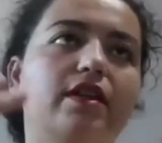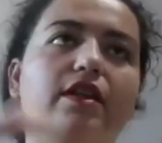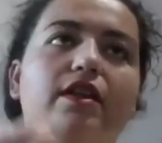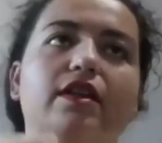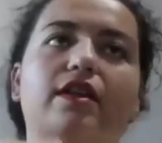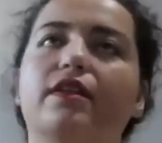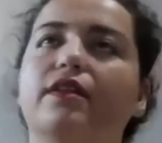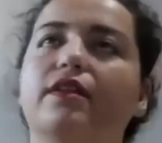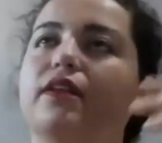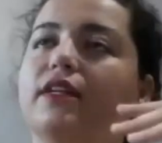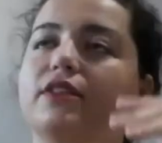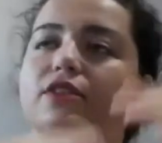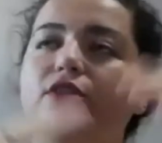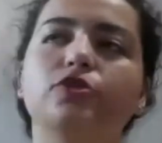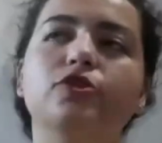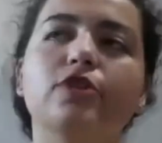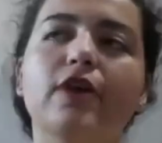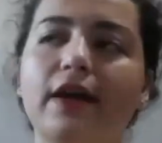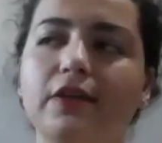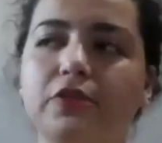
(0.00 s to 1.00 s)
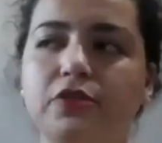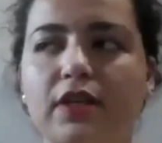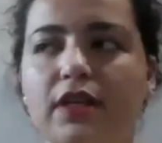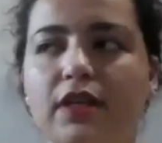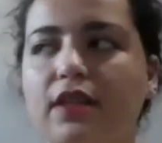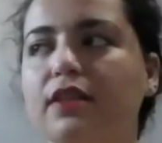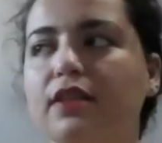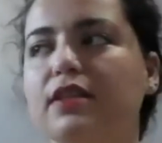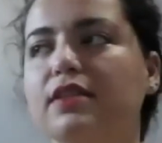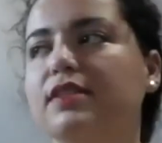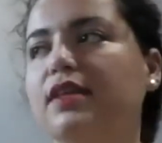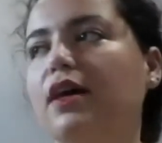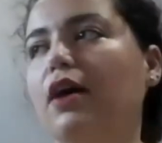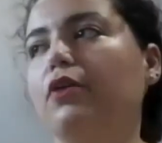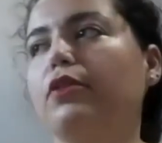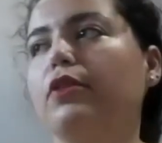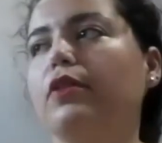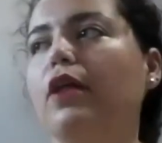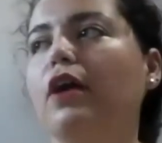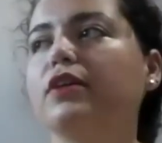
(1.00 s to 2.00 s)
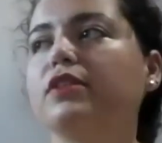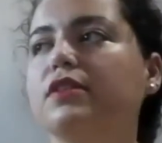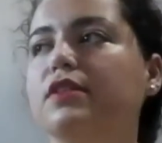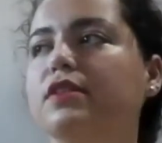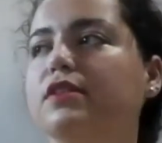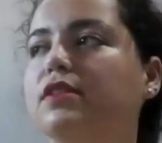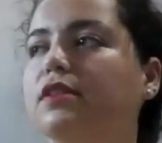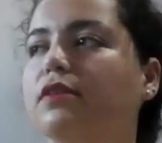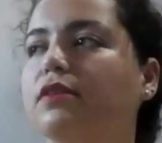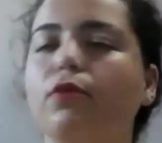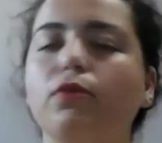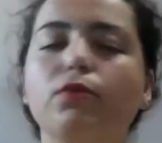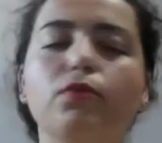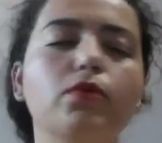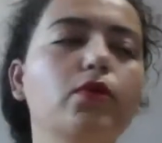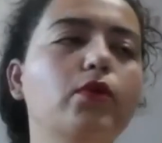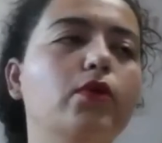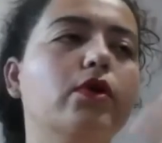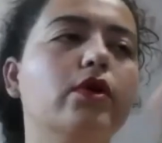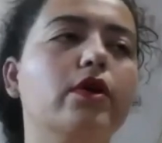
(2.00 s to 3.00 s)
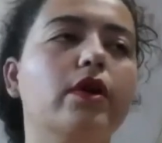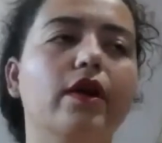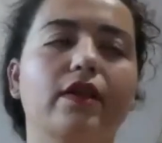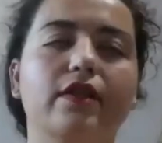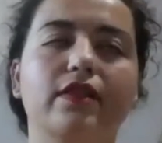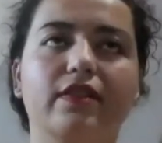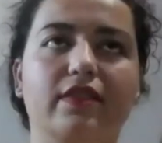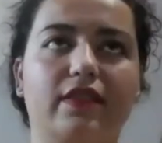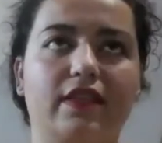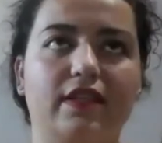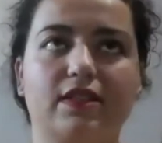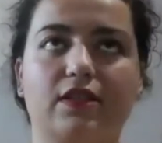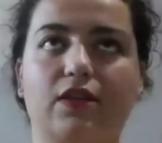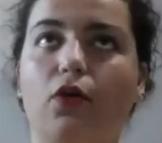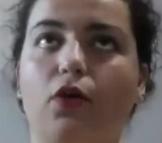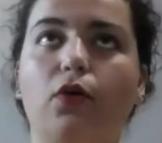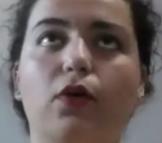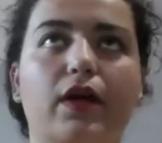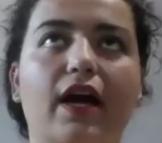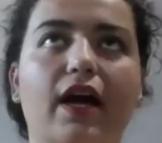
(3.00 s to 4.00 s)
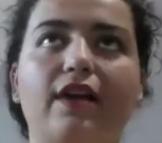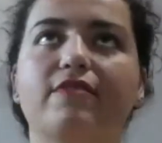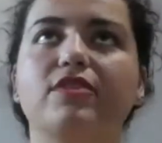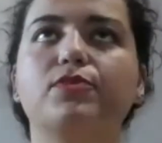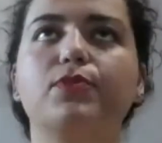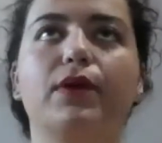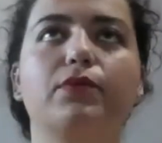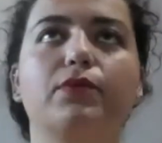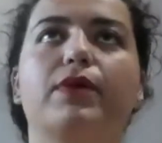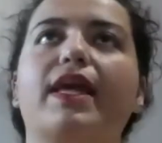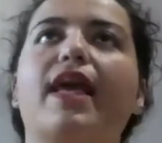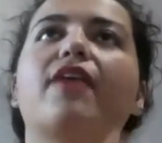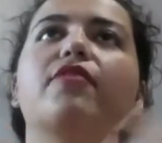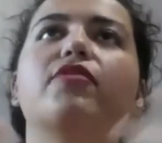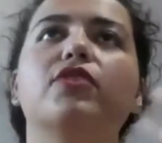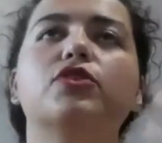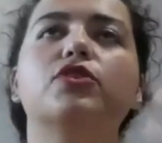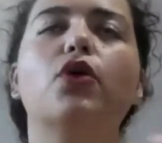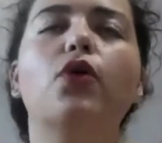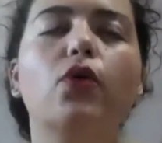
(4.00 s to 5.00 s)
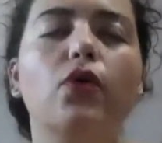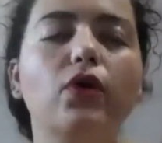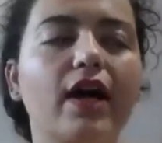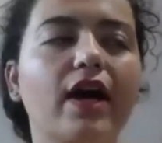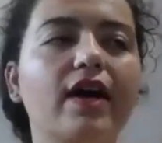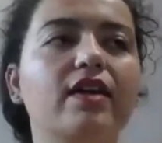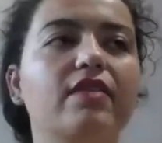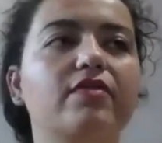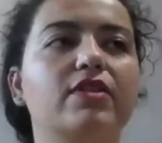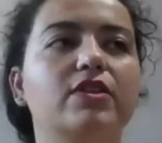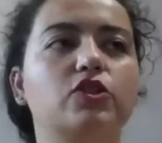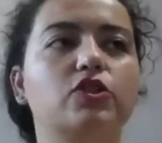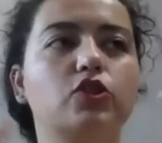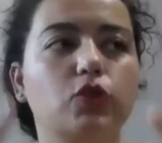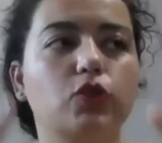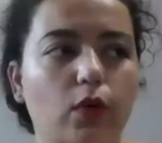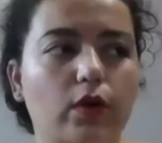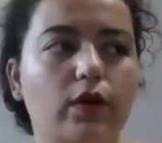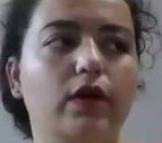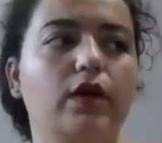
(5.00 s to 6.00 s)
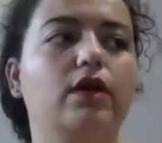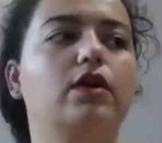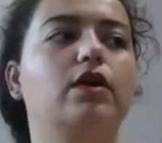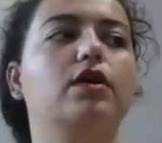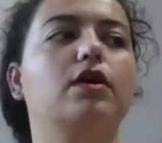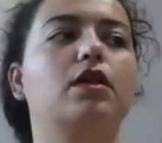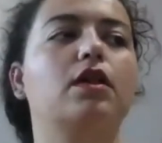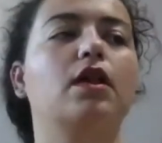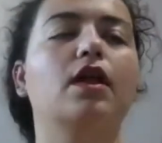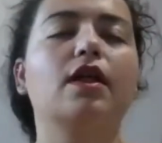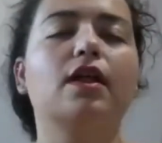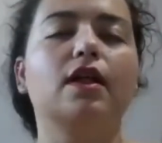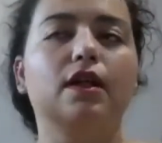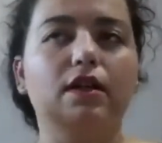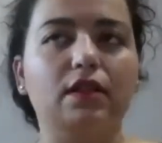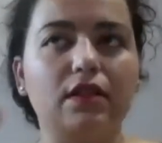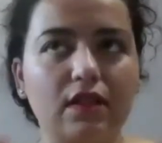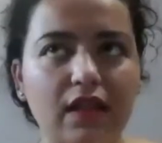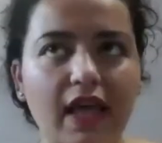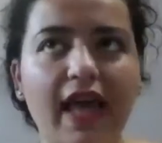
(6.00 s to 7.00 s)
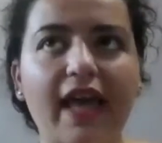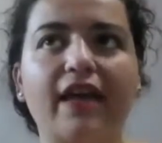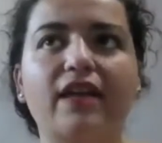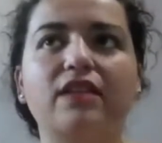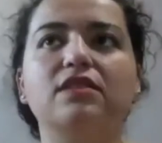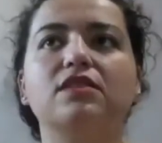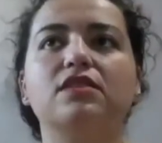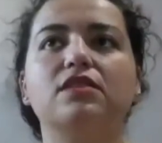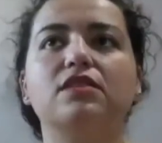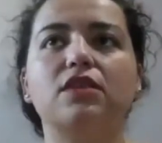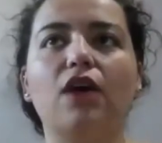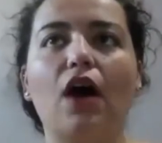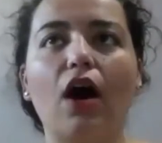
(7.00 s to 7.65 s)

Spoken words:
it's a tragedy that the South lost the Civil War, and this whole kind of spin. We have this whole kind of historical lens